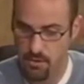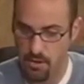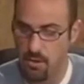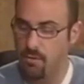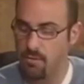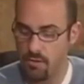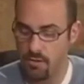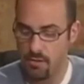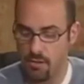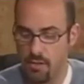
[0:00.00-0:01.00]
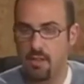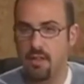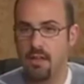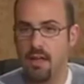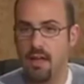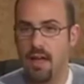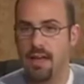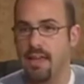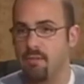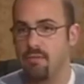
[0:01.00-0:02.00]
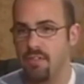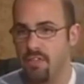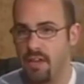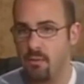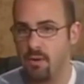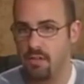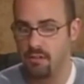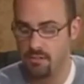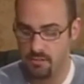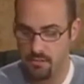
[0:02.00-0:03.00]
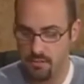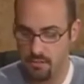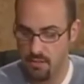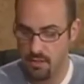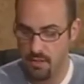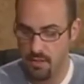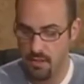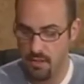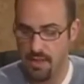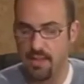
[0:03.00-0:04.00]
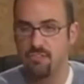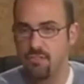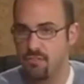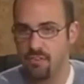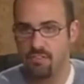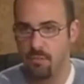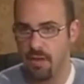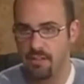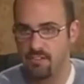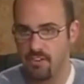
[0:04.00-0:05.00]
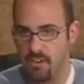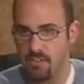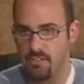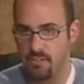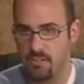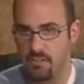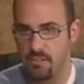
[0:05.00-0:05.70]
You know, I can't really think of one. I guess you've addressed all my concerns.